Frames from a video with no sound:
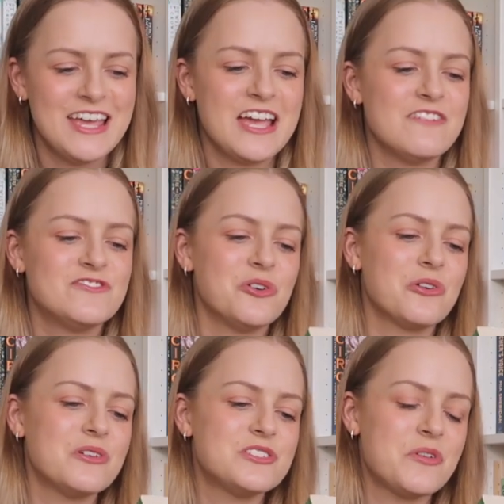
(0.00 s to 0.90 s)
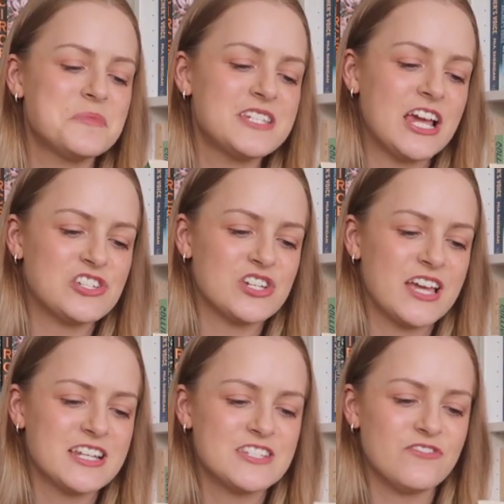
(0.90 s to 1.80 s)
If Dora's reputation
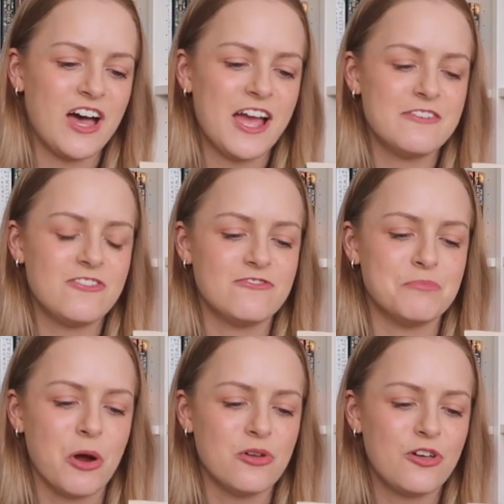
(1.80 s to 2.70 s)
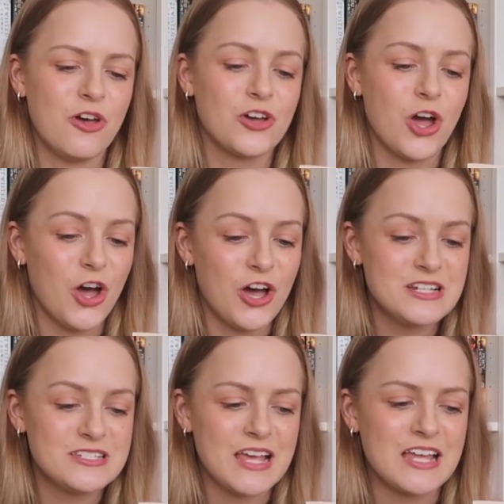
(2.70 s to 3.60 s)
can survive both her
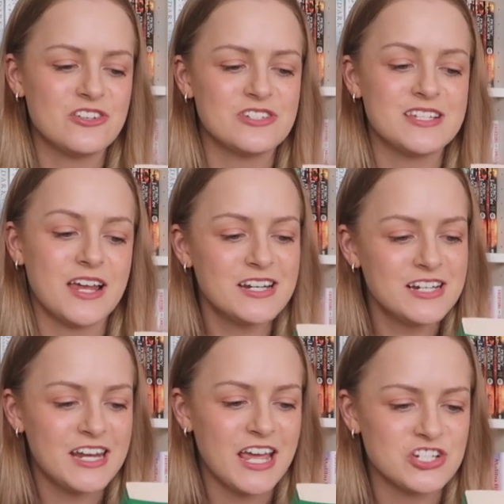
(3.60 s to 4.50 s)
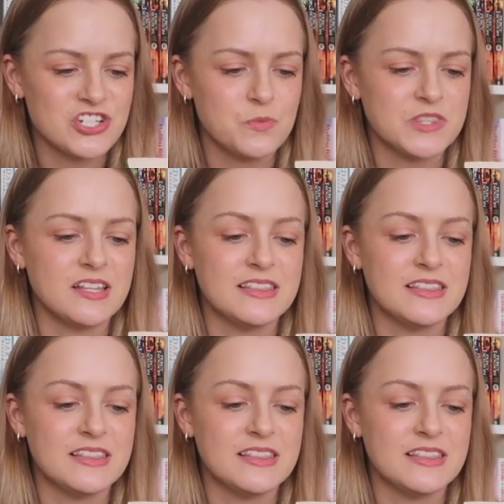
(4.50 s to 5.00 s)
curse and her sudden connection with the